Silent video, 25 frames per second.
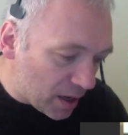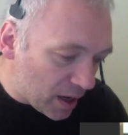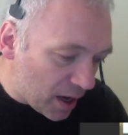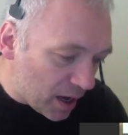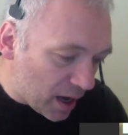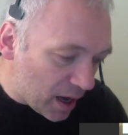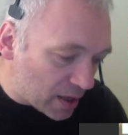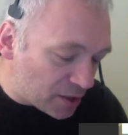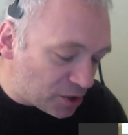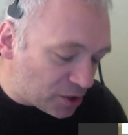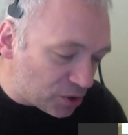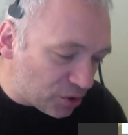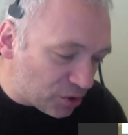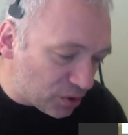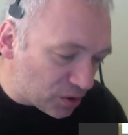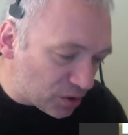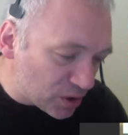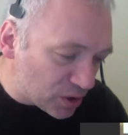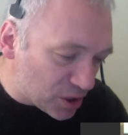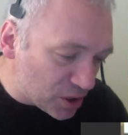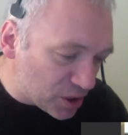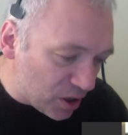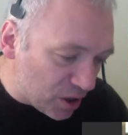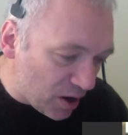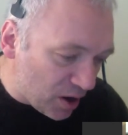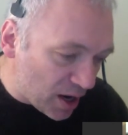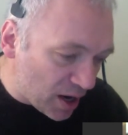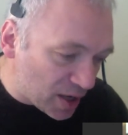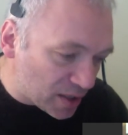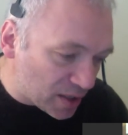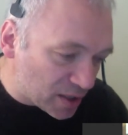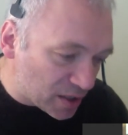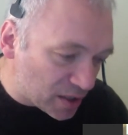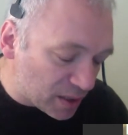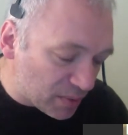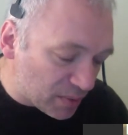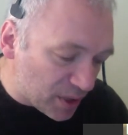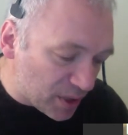you're not as tied
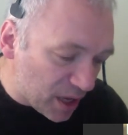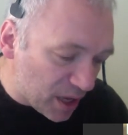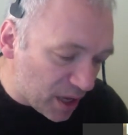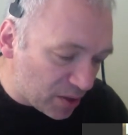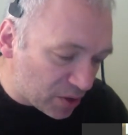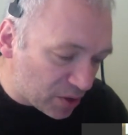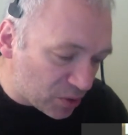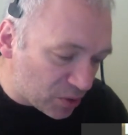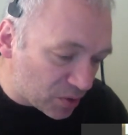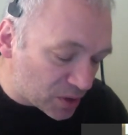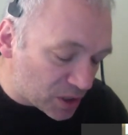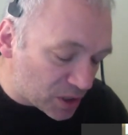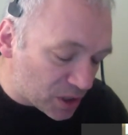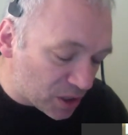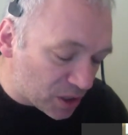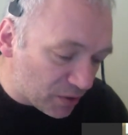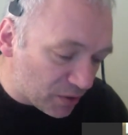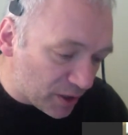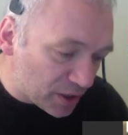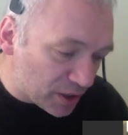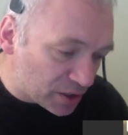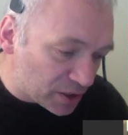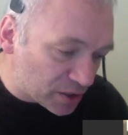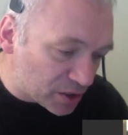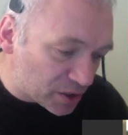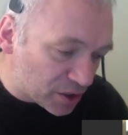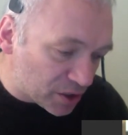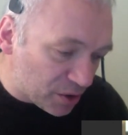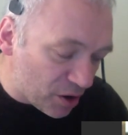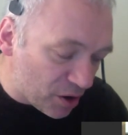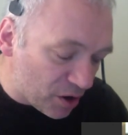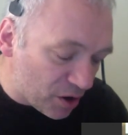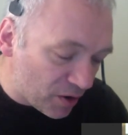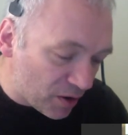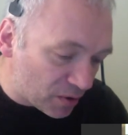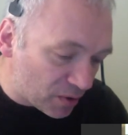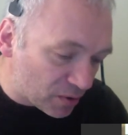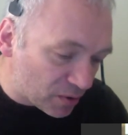to some of the ethical considerations that you
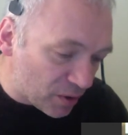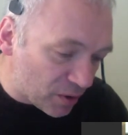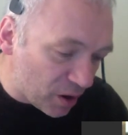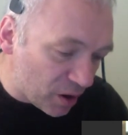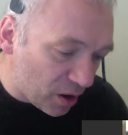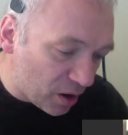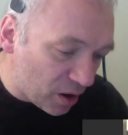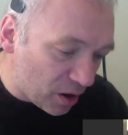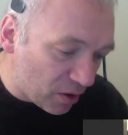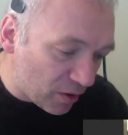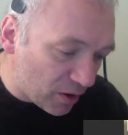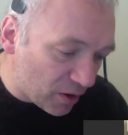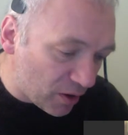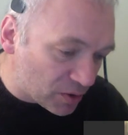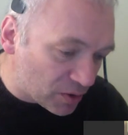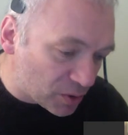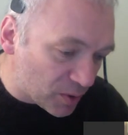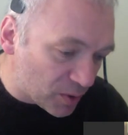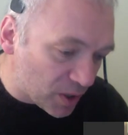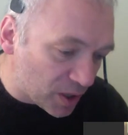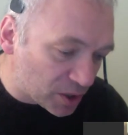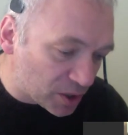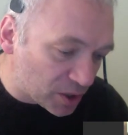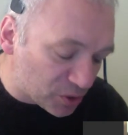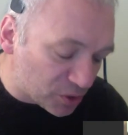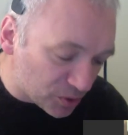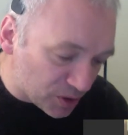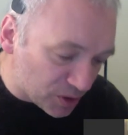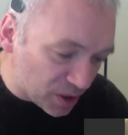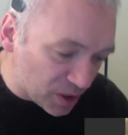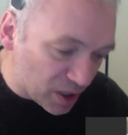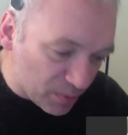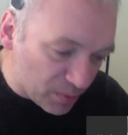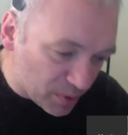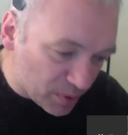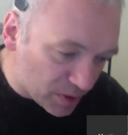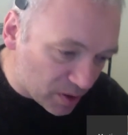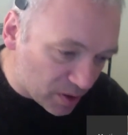are elsewhere, because you're not
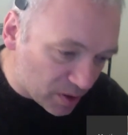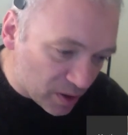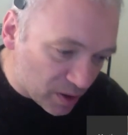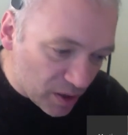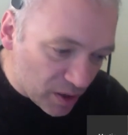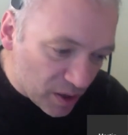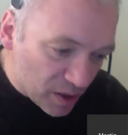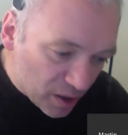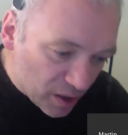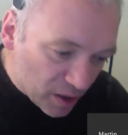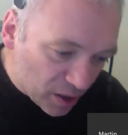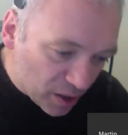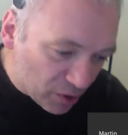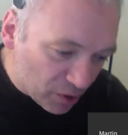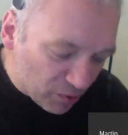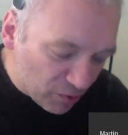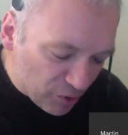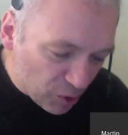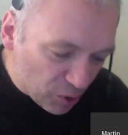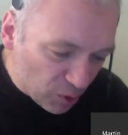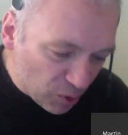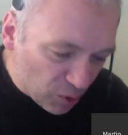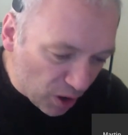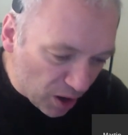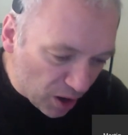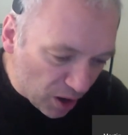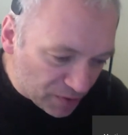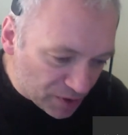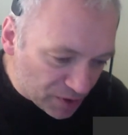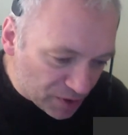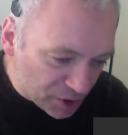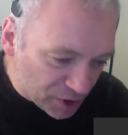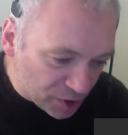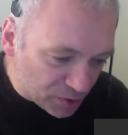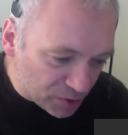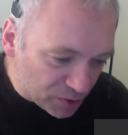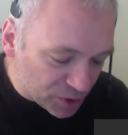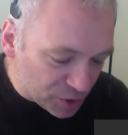dealing with kind of real live
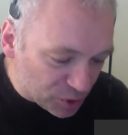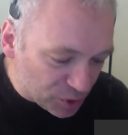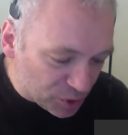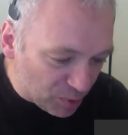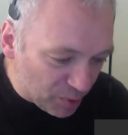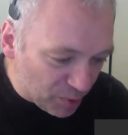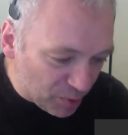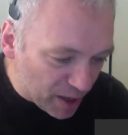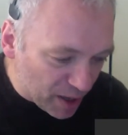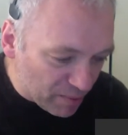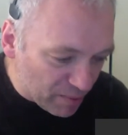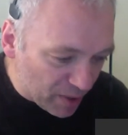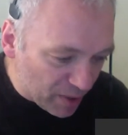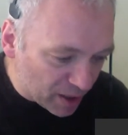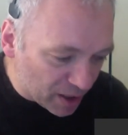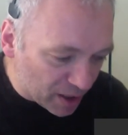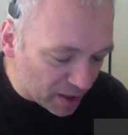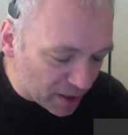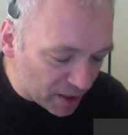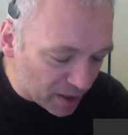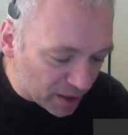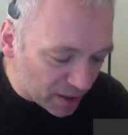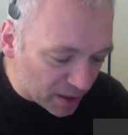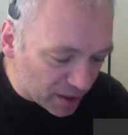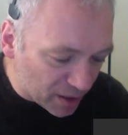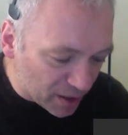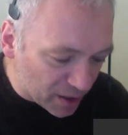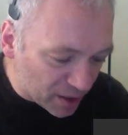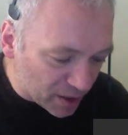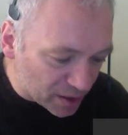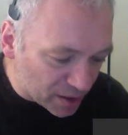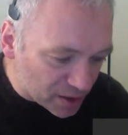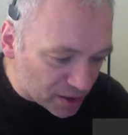students who are paying money, that kind of thing.